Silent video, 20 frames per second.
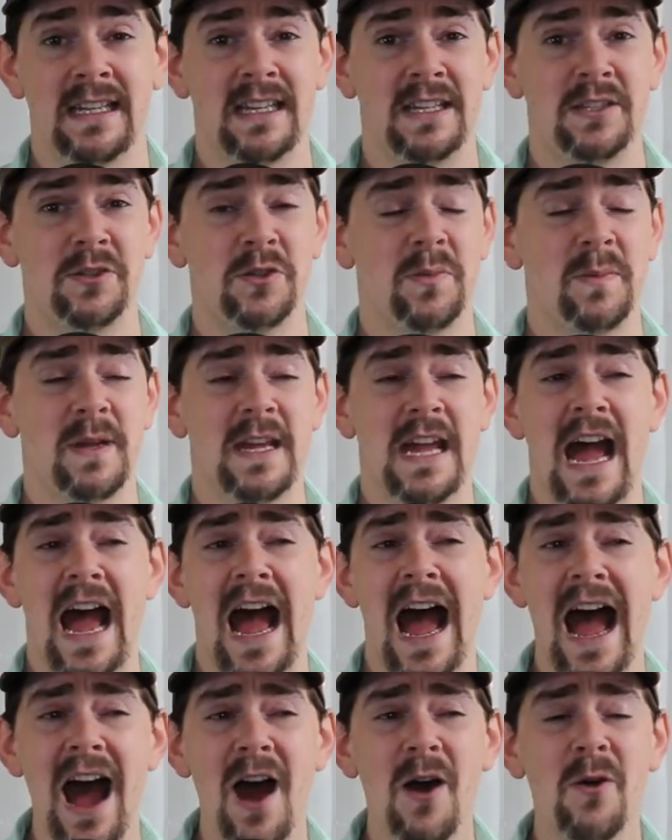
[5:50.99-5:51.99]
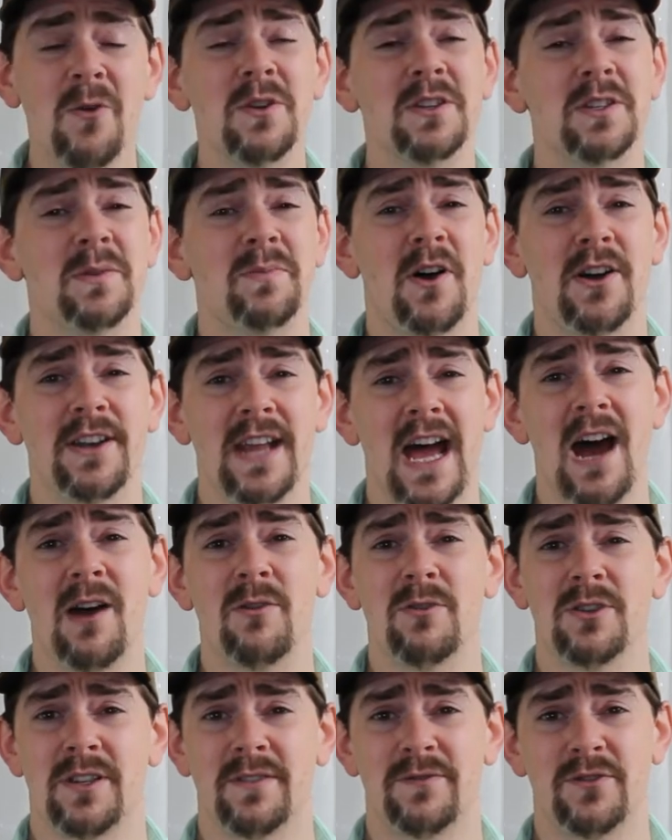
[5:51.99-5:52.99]
It took me hours upon
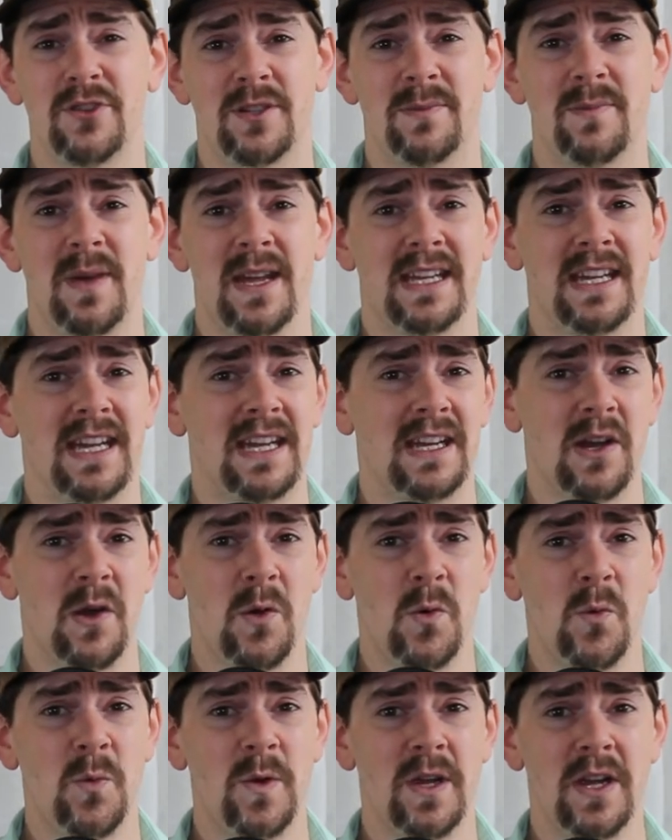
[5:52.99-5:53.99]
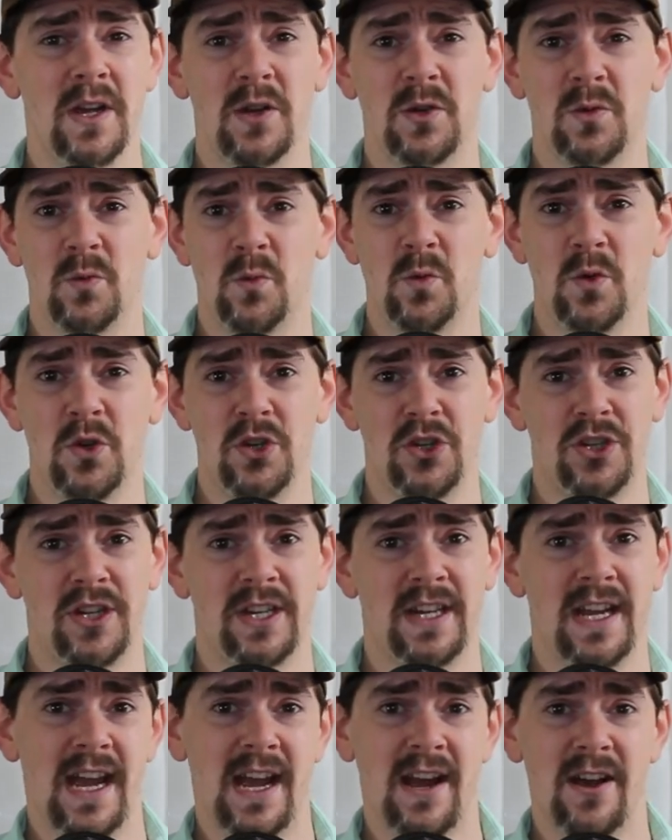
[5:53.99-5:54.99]
hours of just making a weird
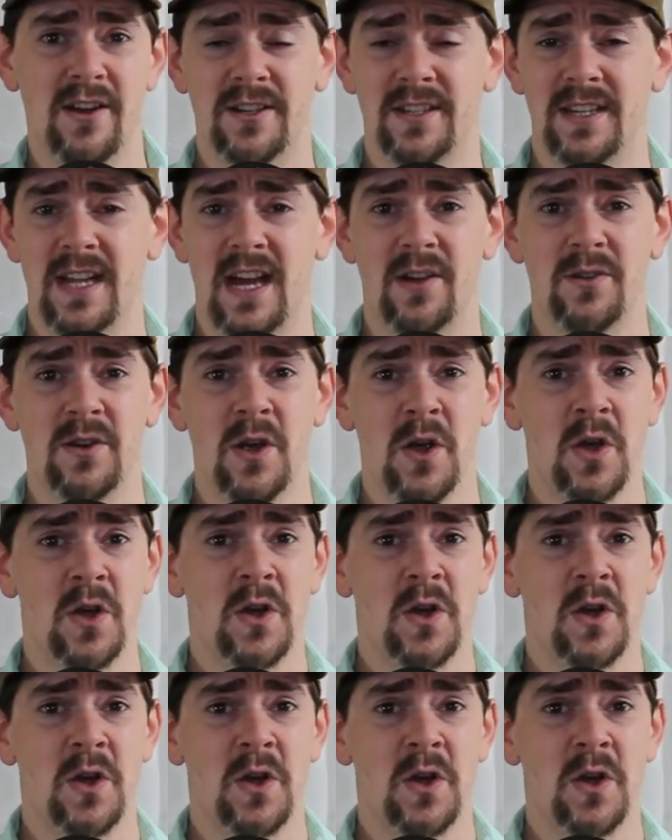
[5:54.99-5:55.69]
whooshing air sound